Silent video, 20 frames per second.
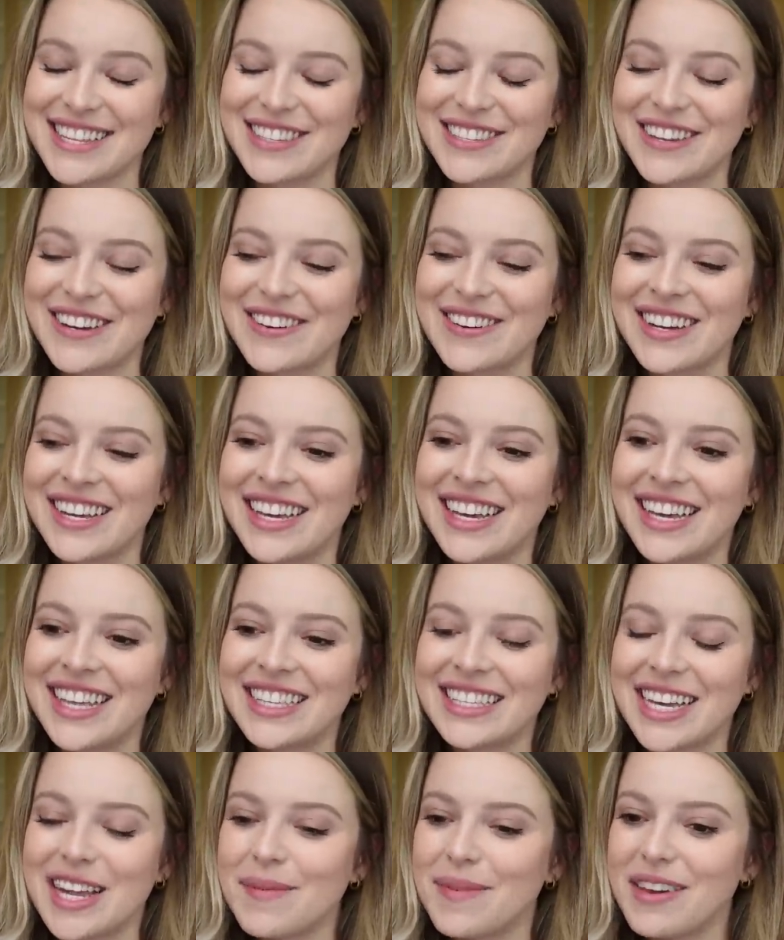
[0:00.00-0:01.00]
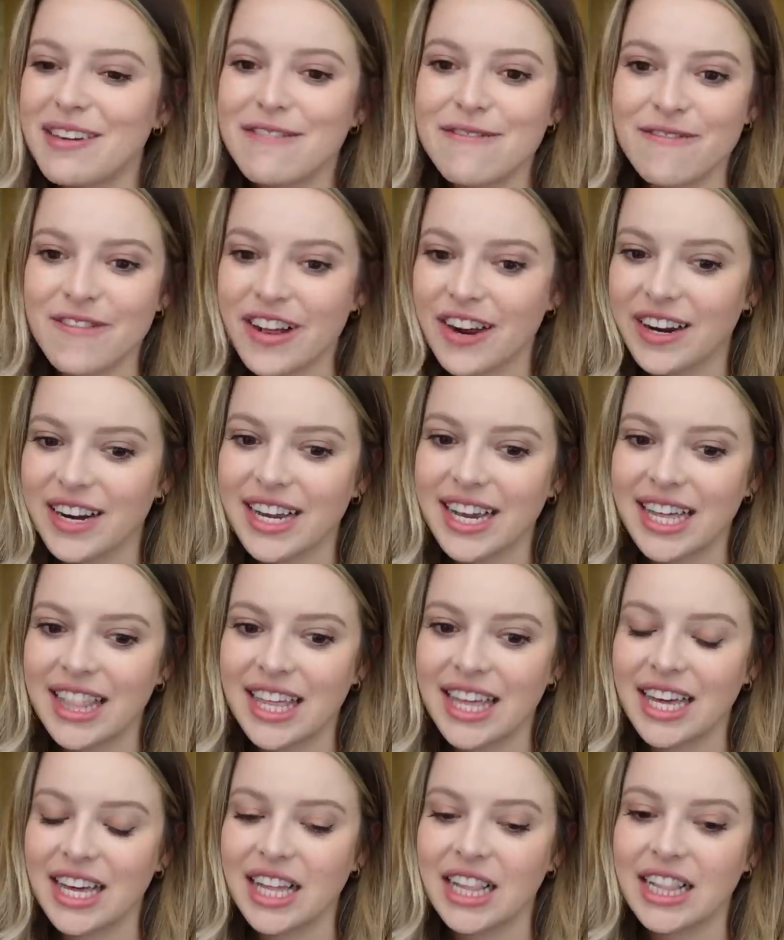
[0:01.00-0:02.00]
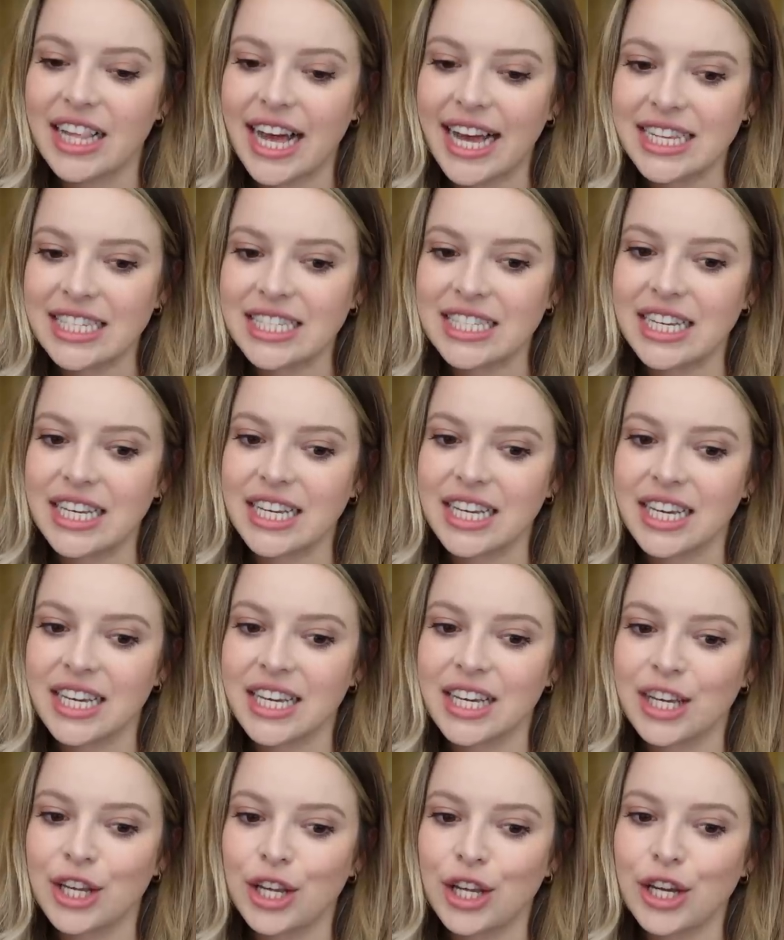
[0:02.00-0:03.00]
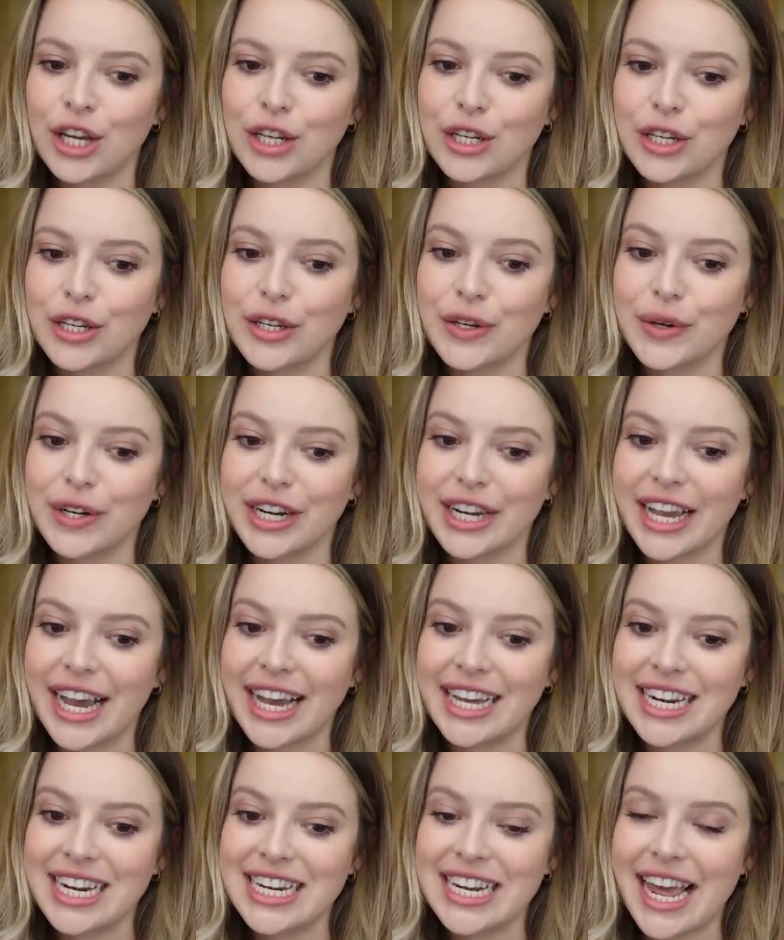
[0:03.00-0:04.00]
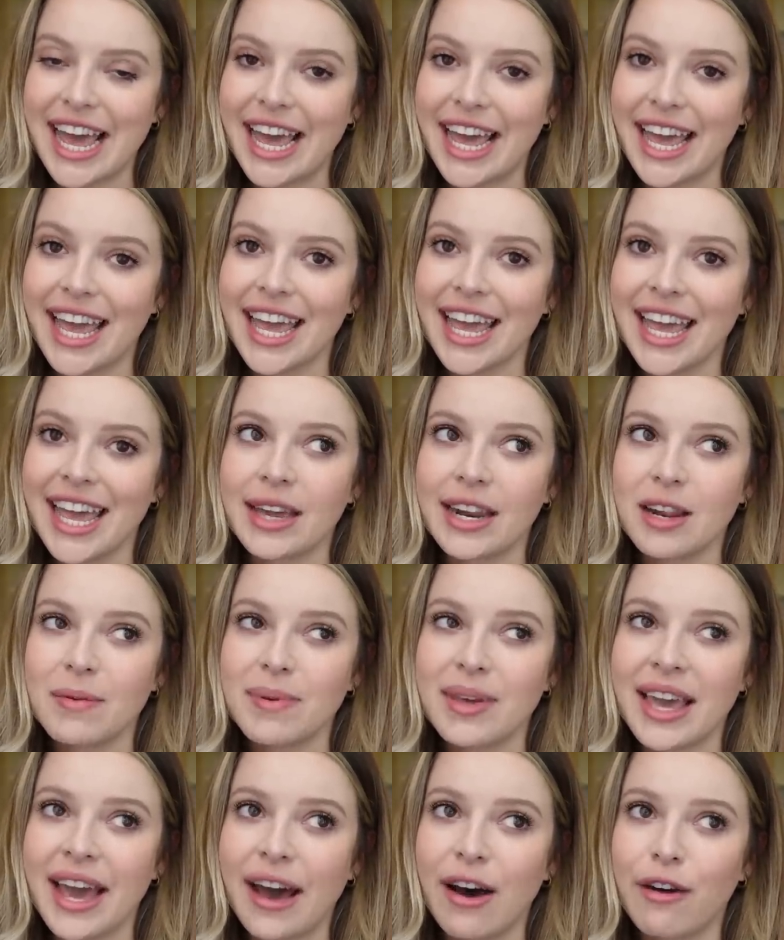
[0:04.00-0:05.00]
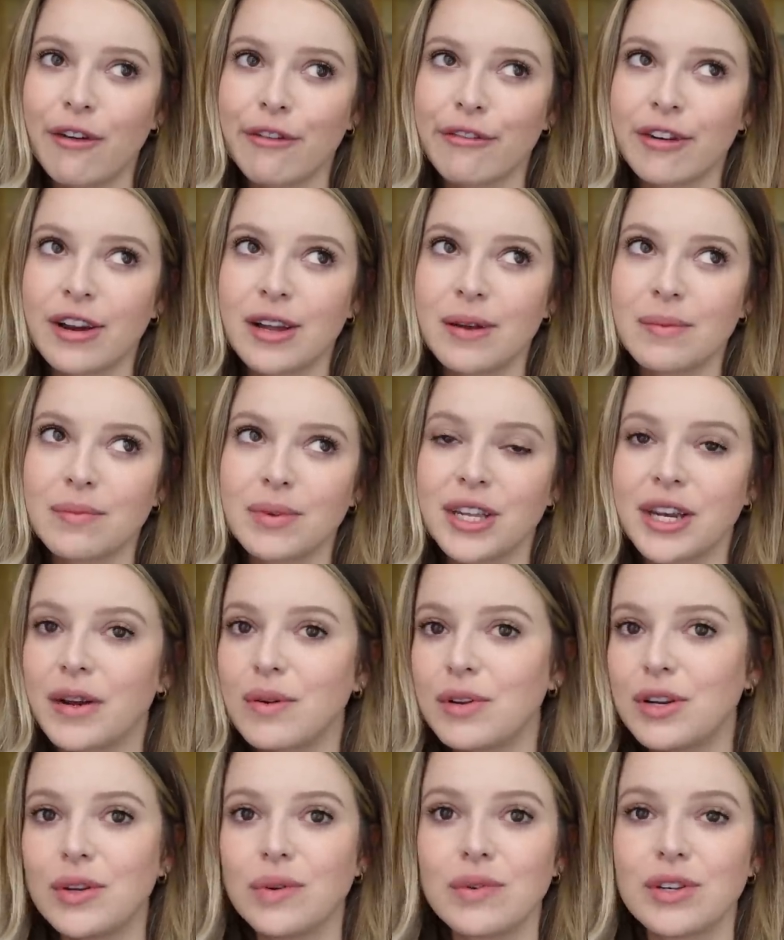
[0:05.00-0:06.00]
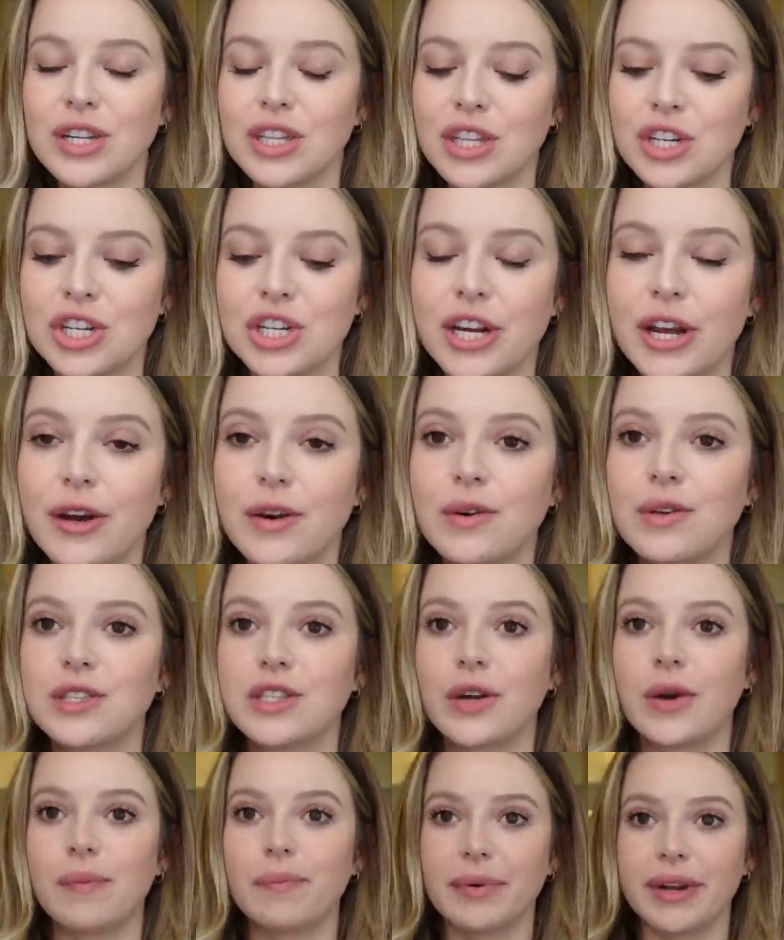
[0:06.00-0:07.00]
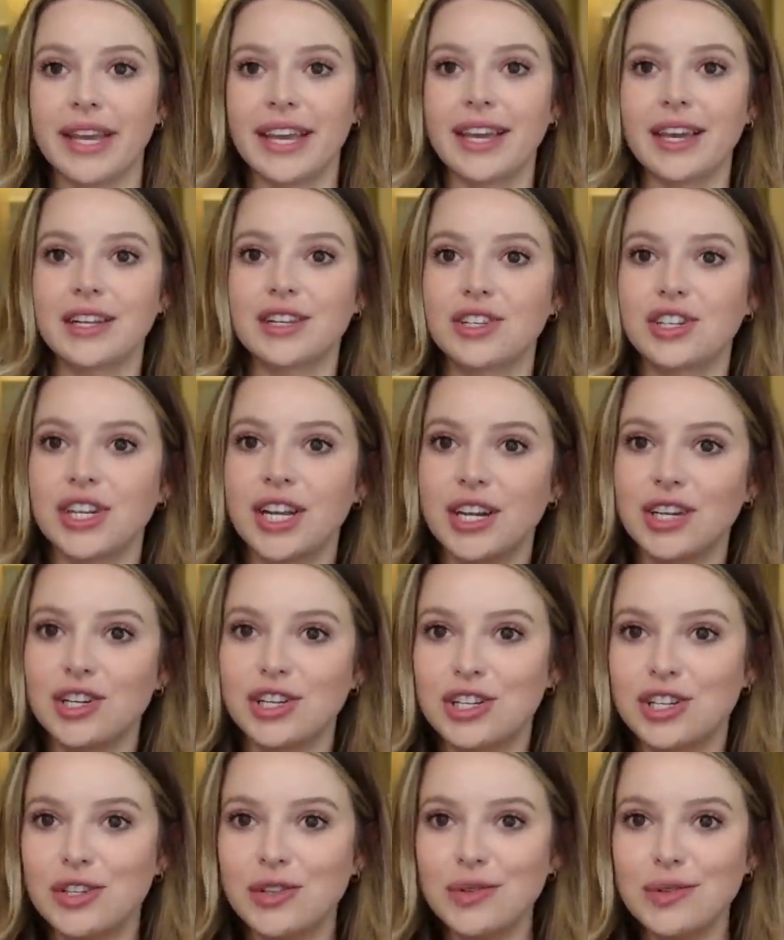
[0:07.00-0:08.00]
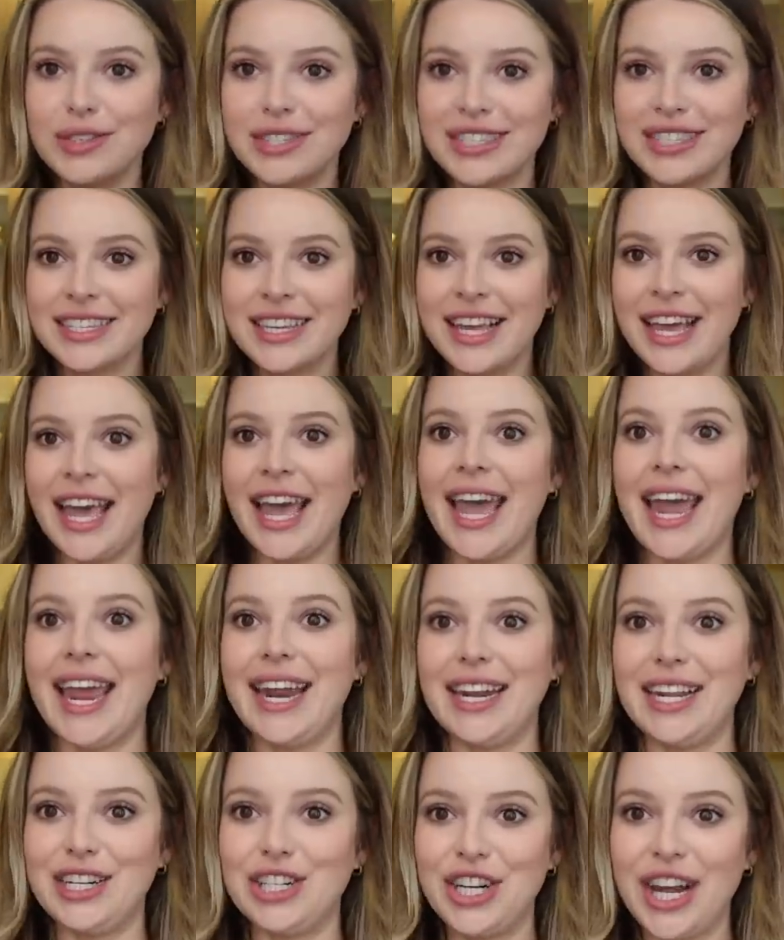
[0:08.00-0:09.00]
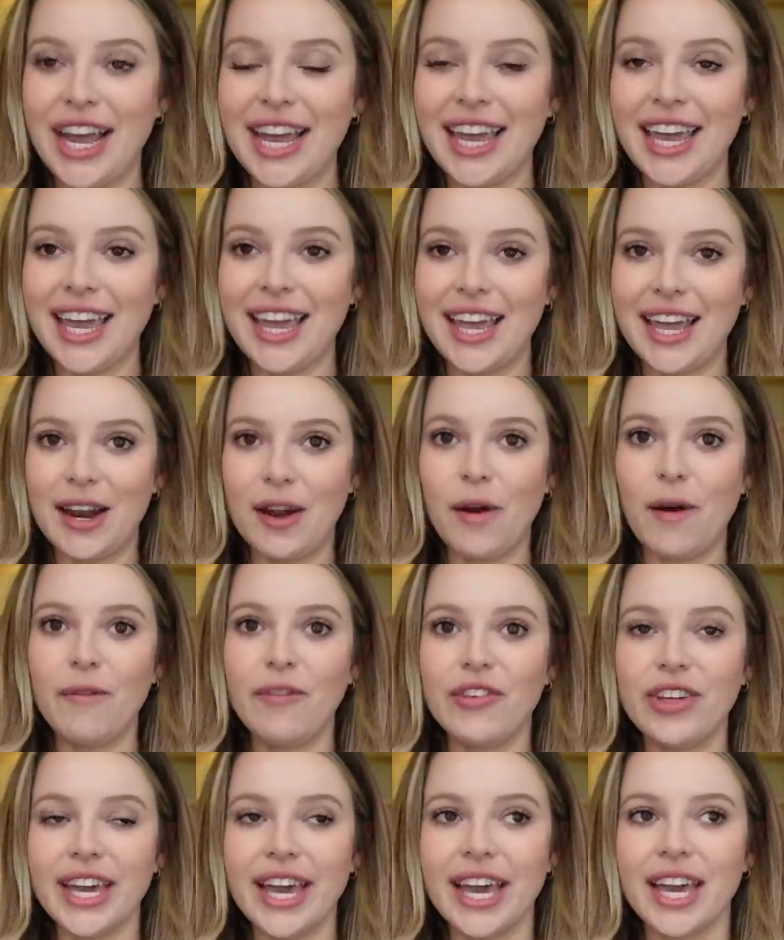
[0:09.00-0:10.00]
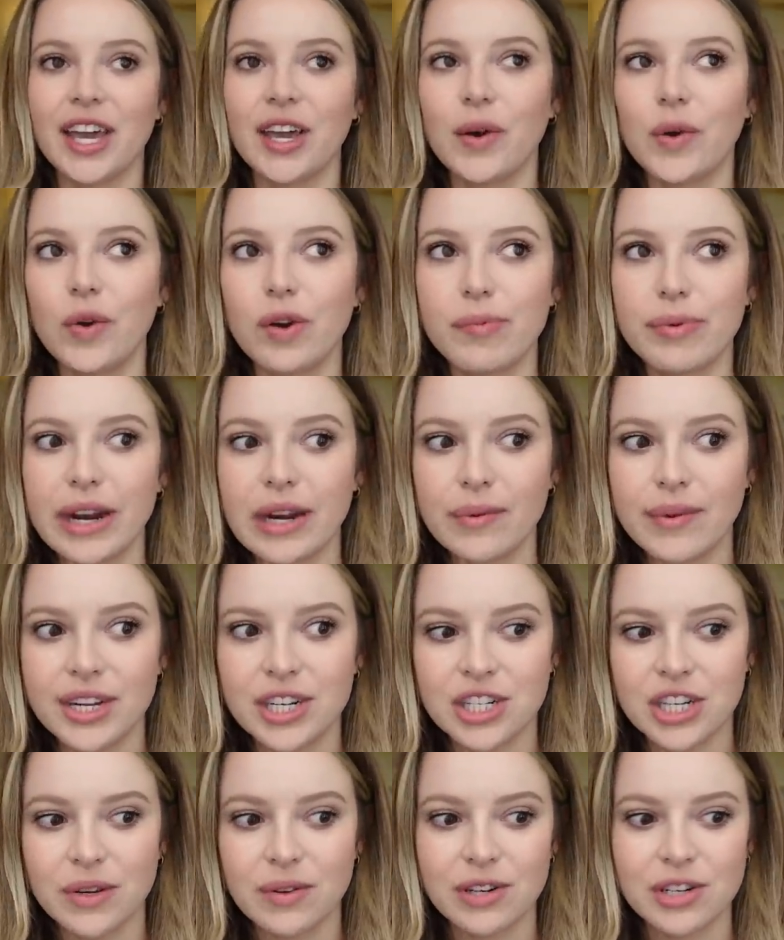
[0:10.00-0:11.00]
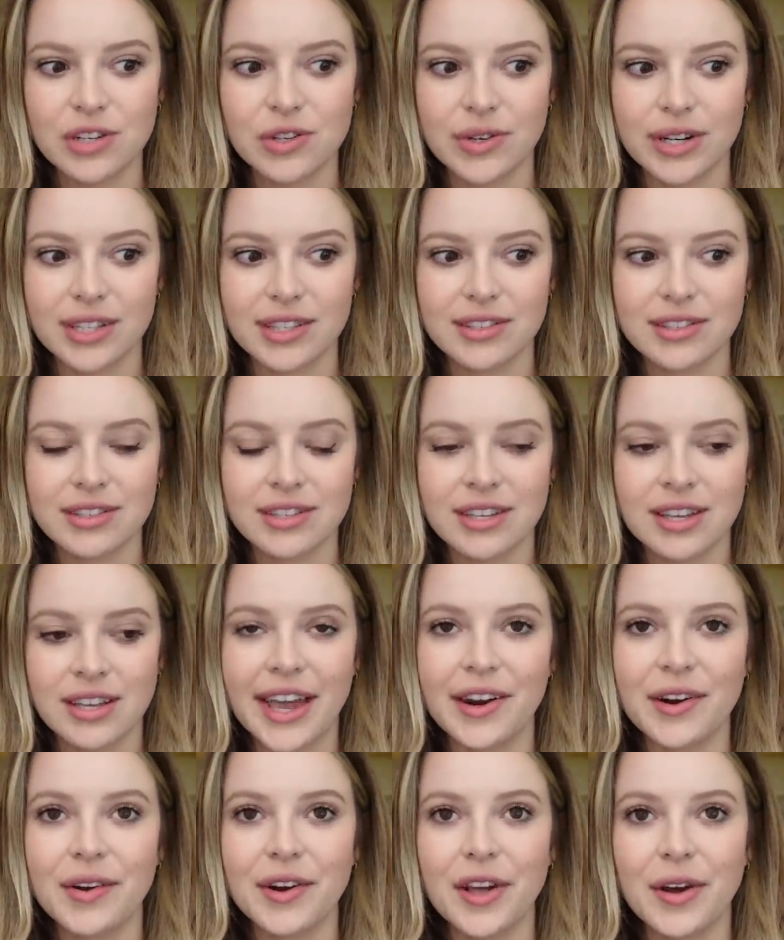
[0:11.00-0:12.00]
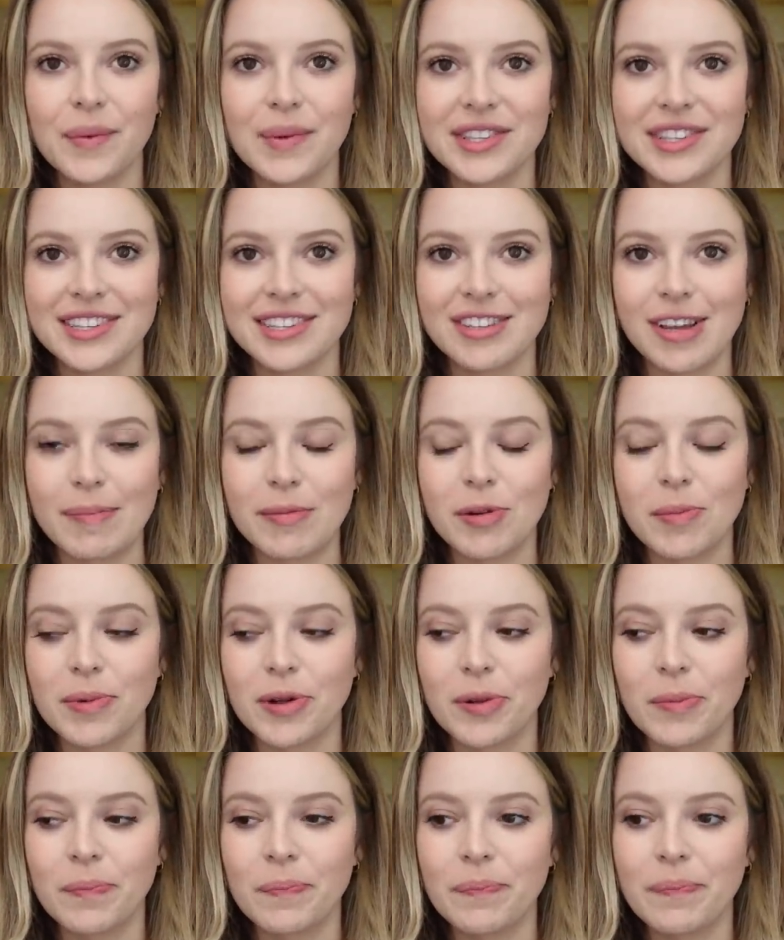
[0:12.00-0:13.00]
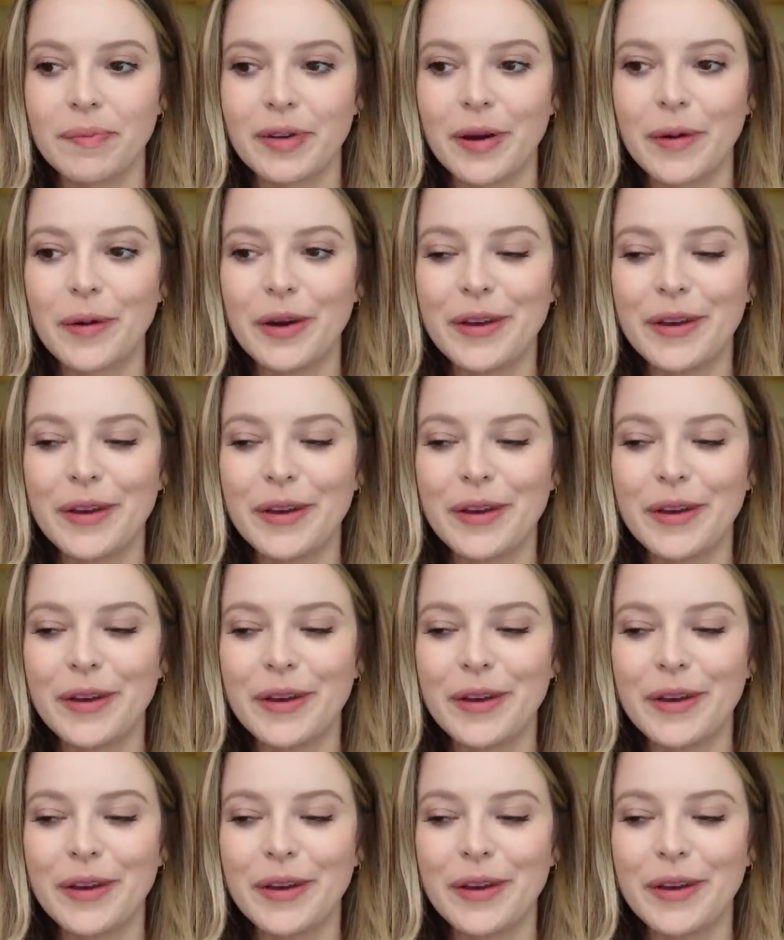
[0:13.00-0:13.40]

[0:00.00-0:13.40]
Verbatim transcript: So it's gonna be a very, I think, classic New York kind of day. Gonna be out from, you know, noon to the show, so I'm bringing a change of shoes and a jacket, and hopefully I can go to a Broadway show in shorts. I don't know what's acceptable, but